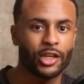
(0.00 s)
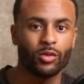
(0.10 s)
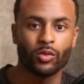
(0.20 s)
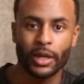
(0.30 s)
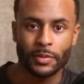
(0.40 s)

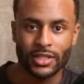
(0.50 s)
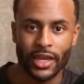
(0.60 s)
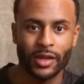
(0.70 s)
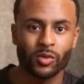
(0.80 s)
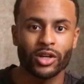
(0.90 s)
any
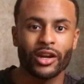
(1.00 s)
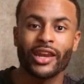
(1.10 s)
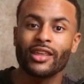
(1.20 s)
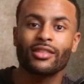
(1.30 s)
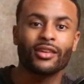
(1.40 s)
website where
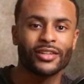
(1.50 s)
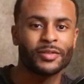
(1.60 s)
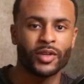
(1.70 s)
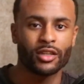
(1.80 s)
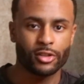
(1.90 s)
anything
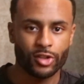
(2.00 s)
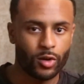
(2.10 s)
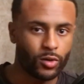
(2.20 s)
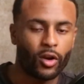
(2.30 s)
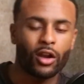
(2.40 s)
is being sold,